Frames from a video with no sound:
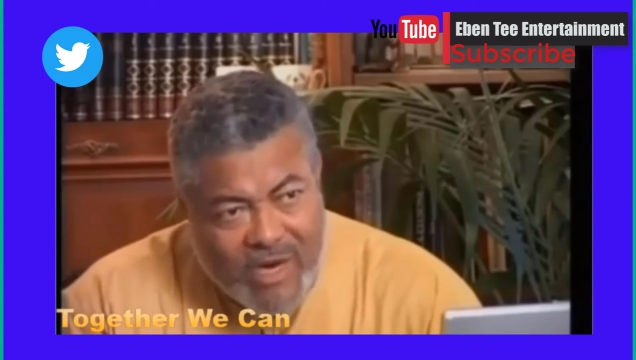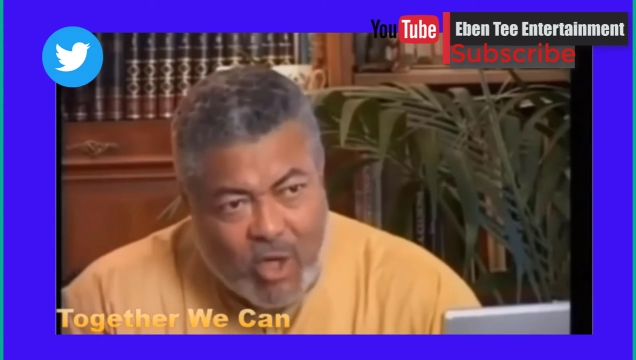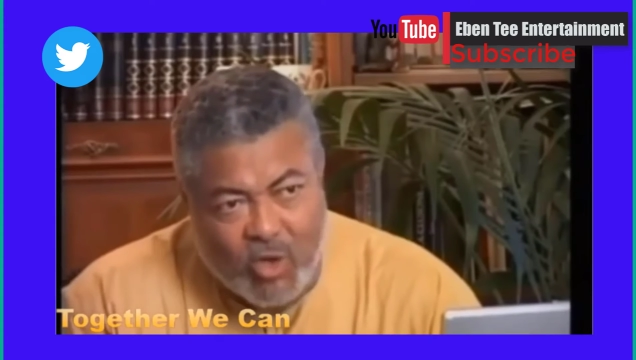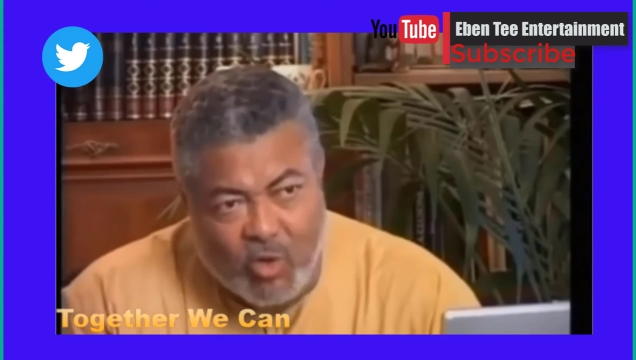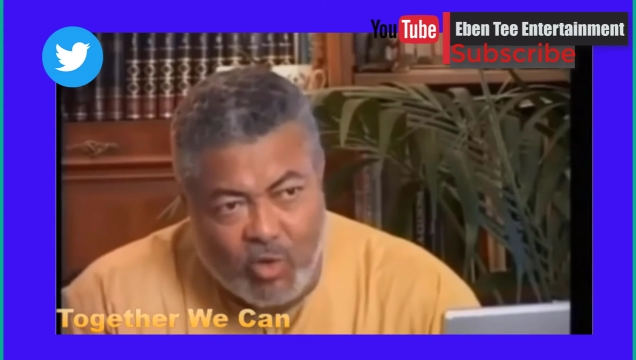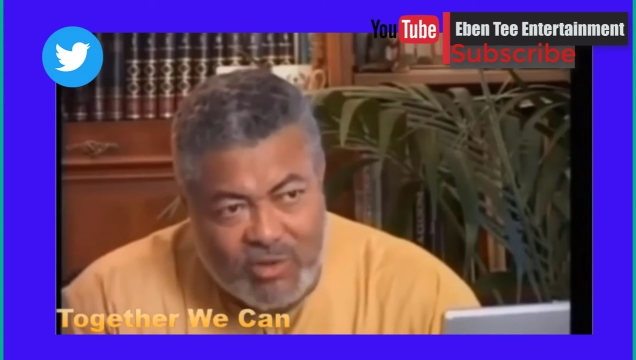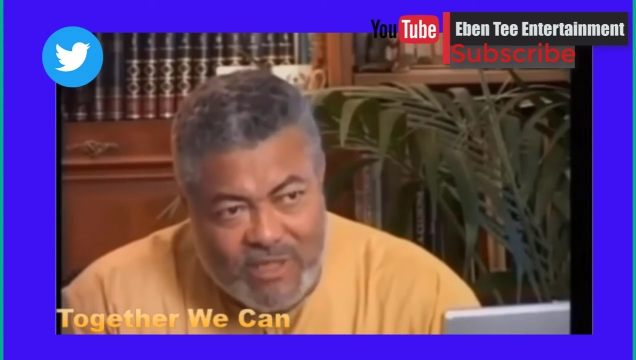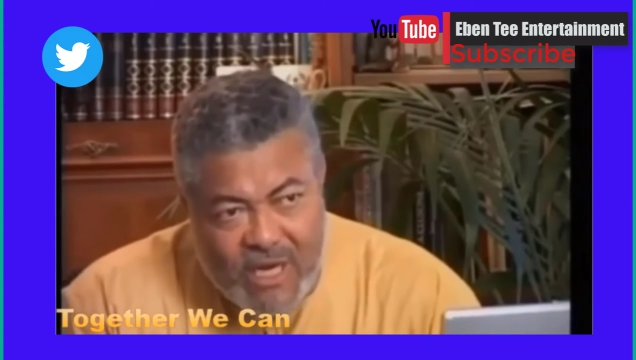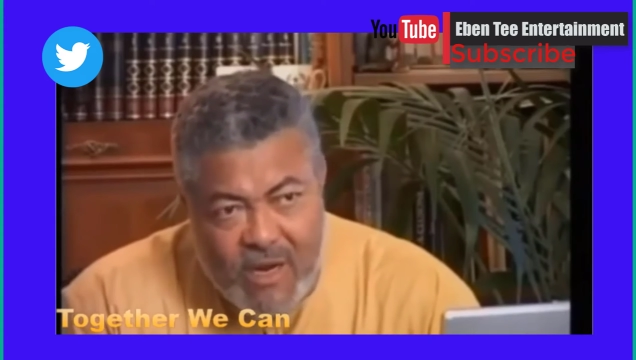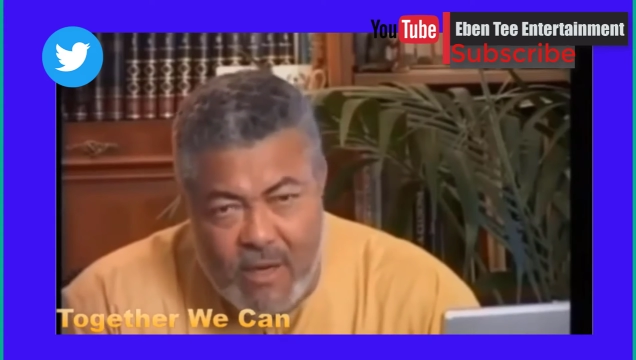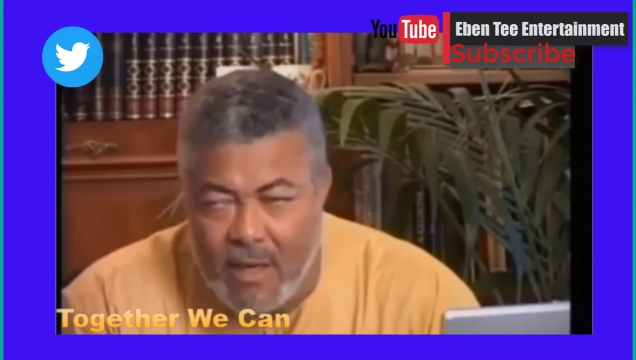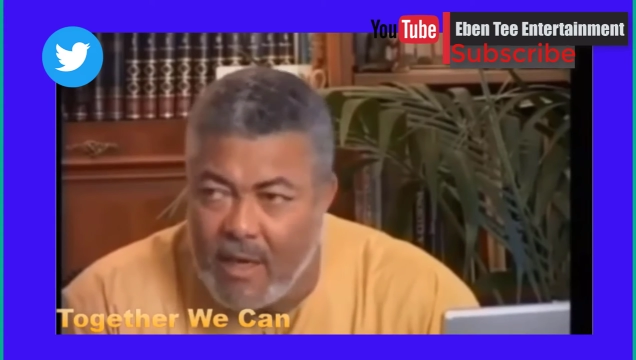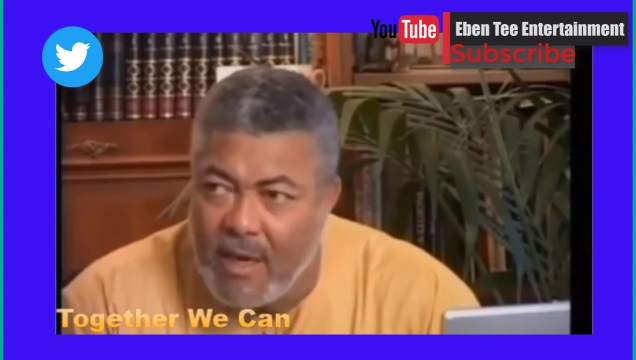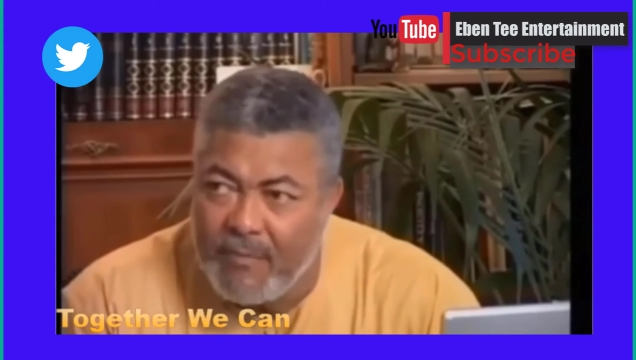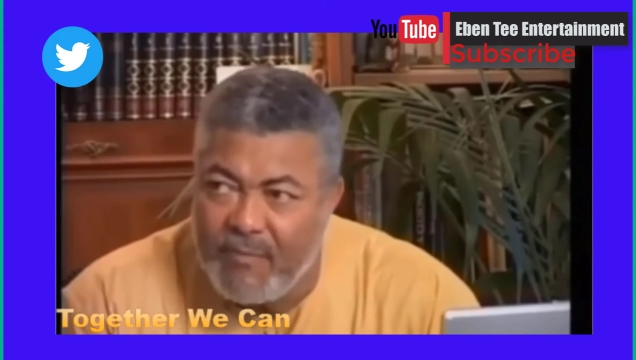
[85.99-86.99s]

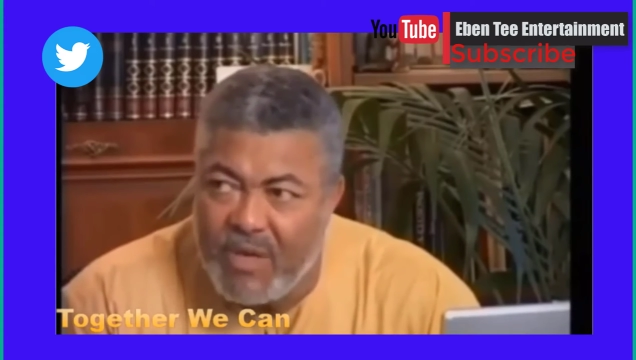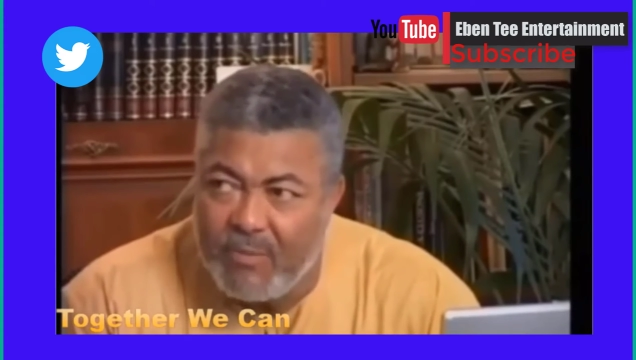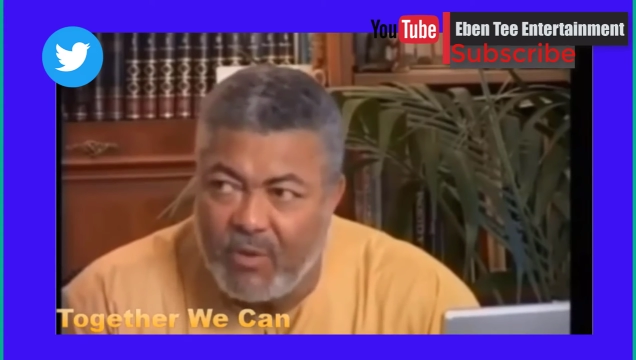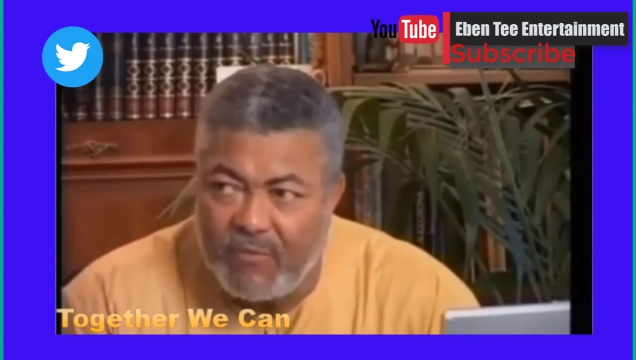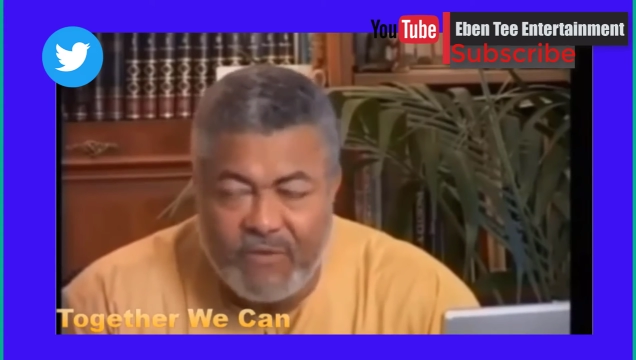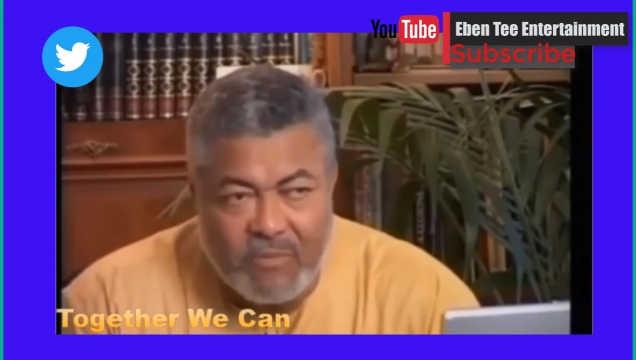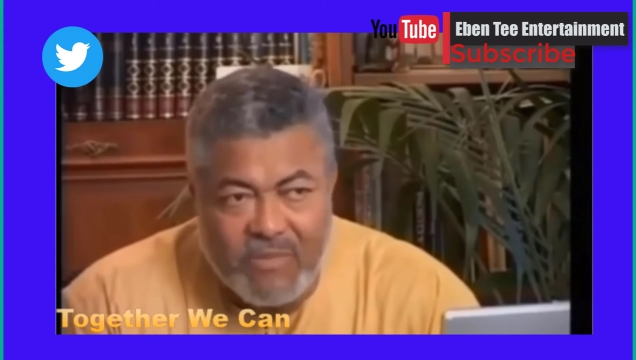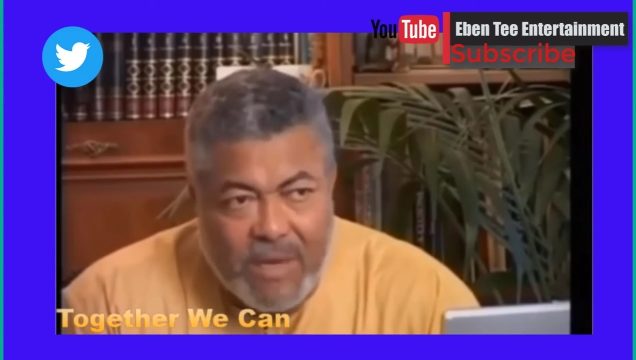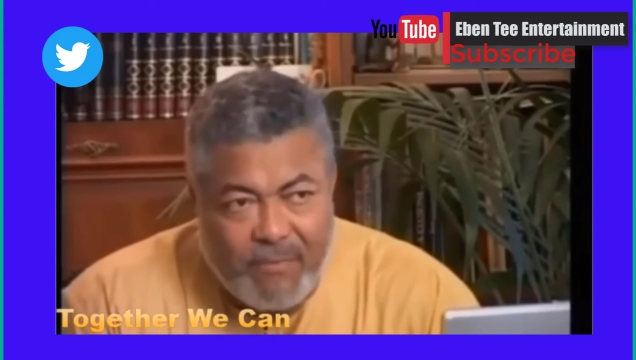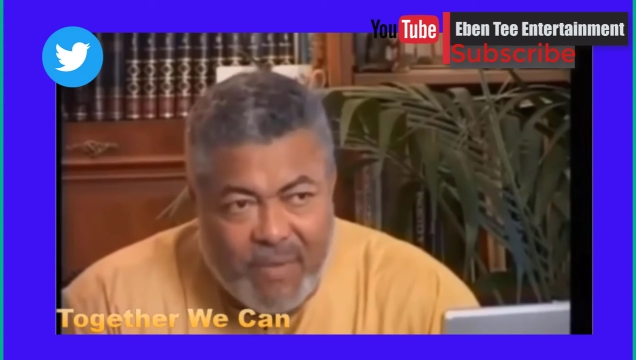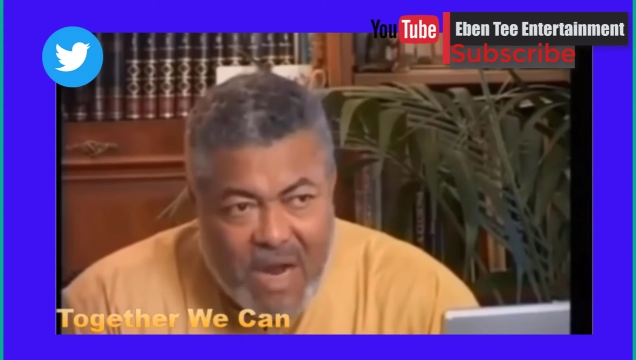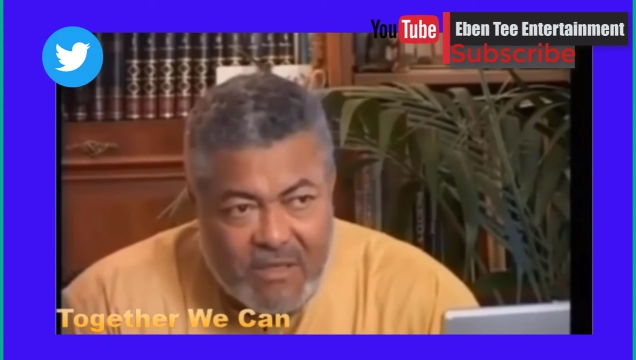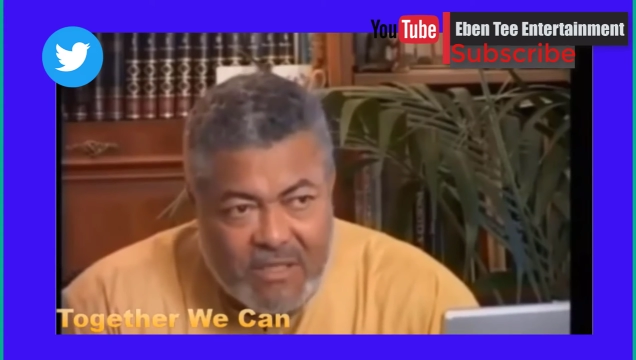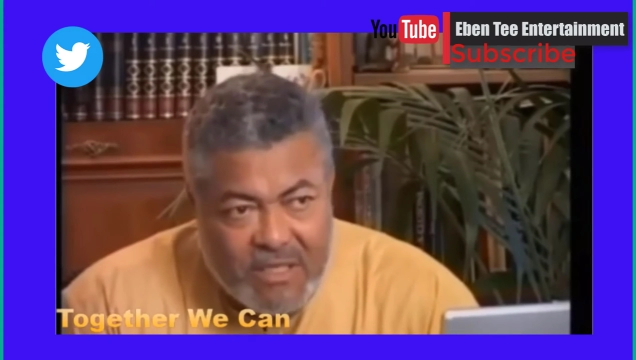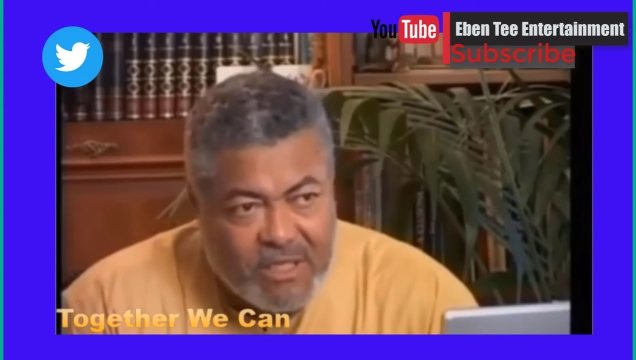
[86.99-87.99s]
recruiting people from their
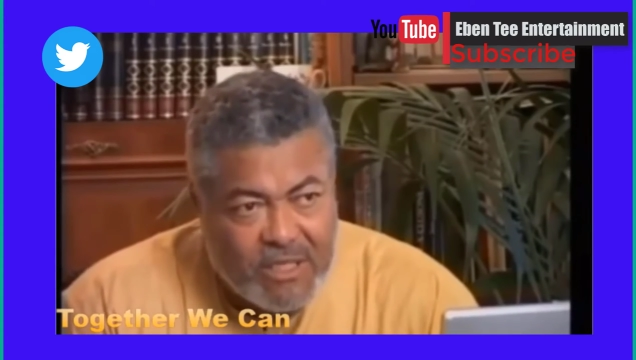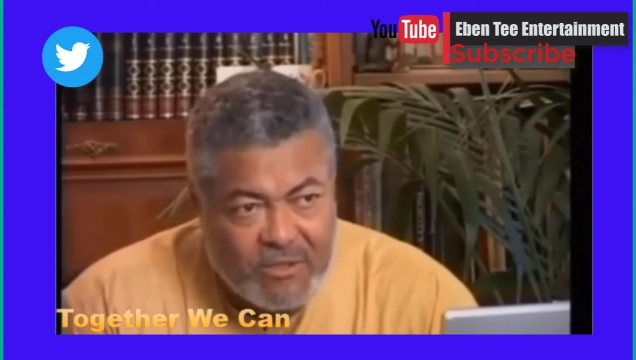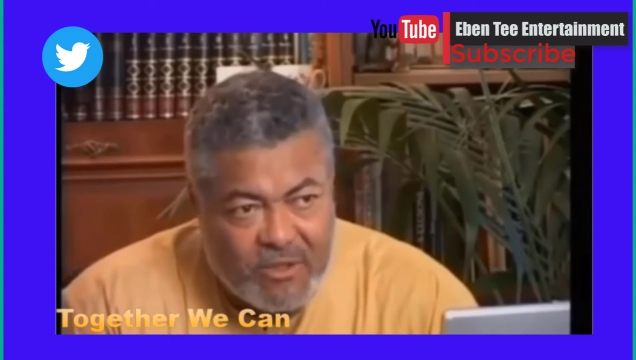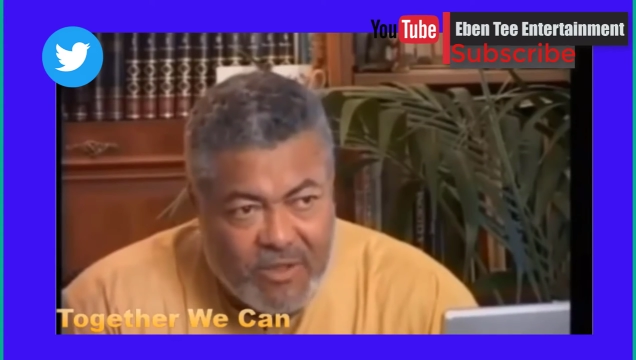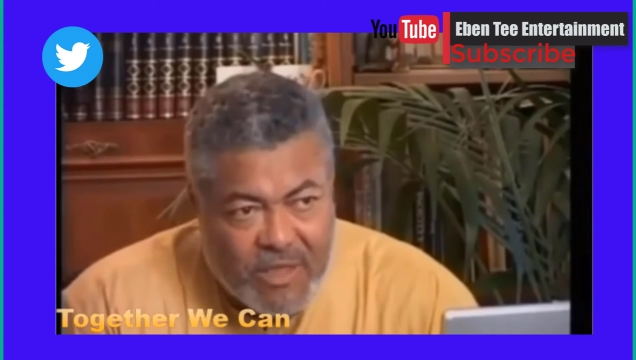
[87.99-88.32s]
parties